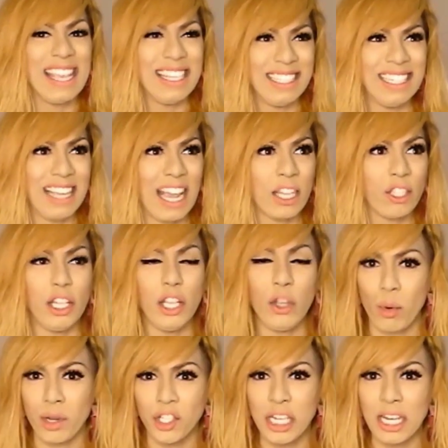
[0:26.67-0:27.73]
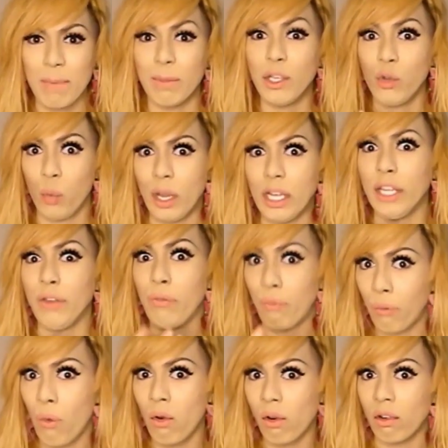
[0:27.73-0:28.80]
This is actually question number
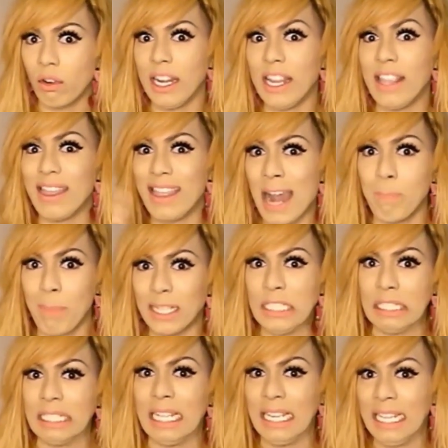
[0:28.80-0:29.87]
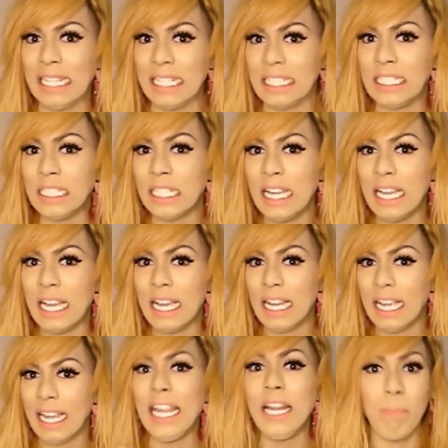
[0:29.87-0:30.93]
24 in that particular year
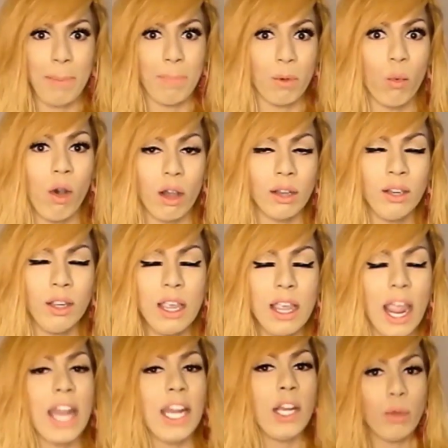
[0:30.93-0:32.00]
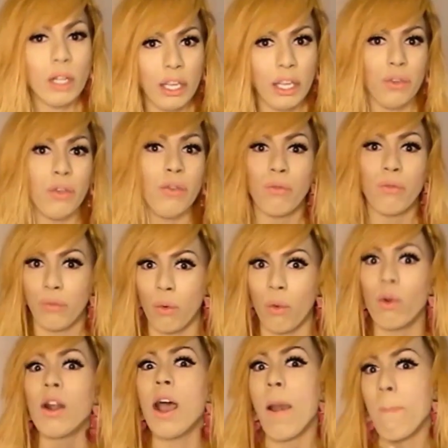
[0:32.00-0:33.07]
in paper 1, and it will give you
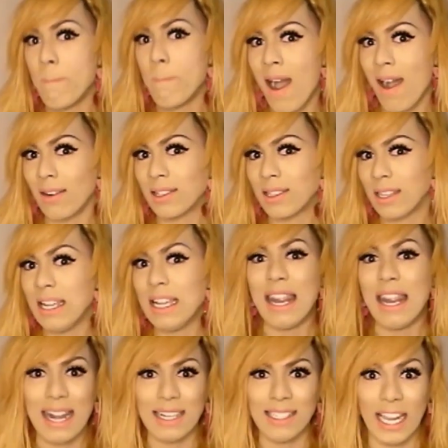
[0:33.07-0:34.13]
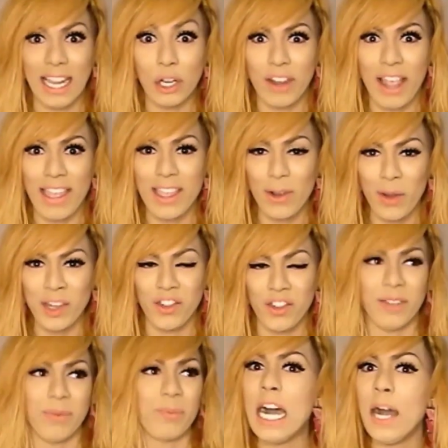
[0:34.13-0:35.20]
4 marks. Let's take a look at the
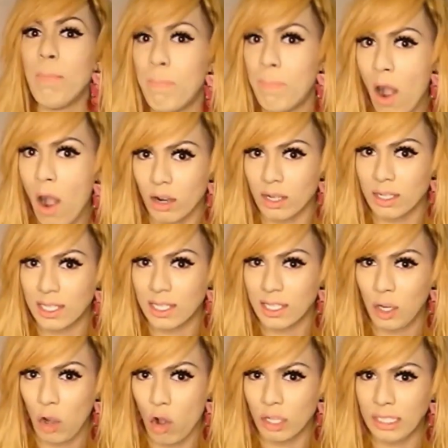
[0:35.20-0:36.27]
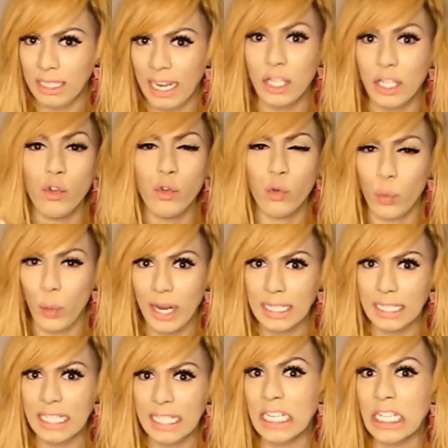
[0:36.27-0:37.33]
question. A box contains
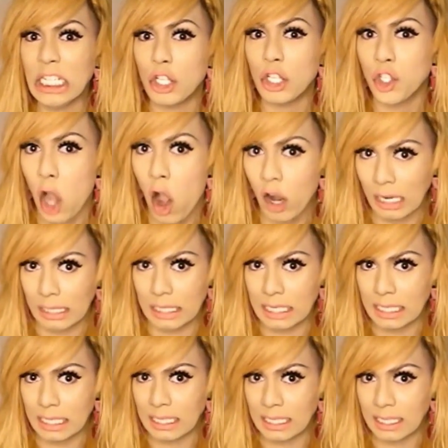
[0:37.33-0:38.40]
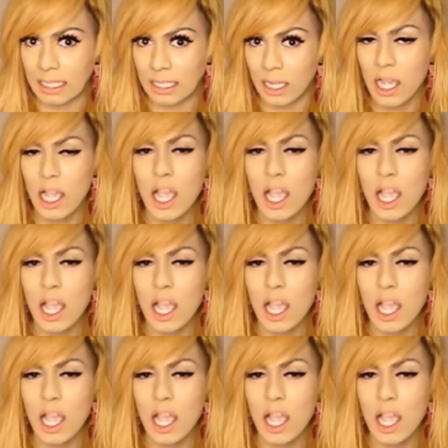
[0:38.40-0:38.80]
20 chocolates.